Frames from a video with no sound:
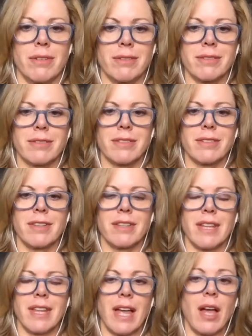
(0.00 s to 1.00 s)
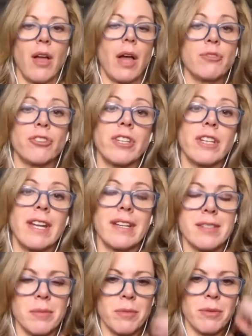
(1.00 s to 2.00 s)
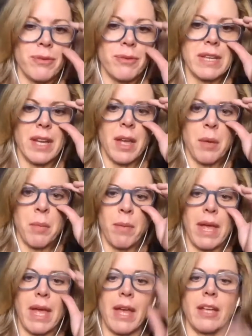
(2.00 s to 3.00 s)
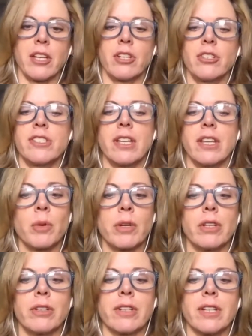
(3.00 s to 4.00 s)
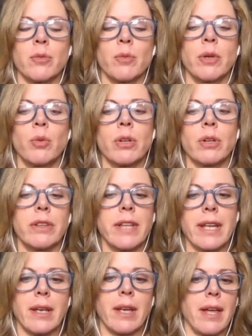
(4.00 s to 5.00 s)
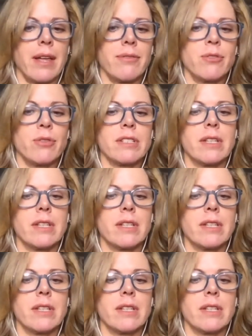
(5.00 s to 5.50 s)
to ask him if he could tell us what it looks like in the real world. Like, if you can give us a few case studies.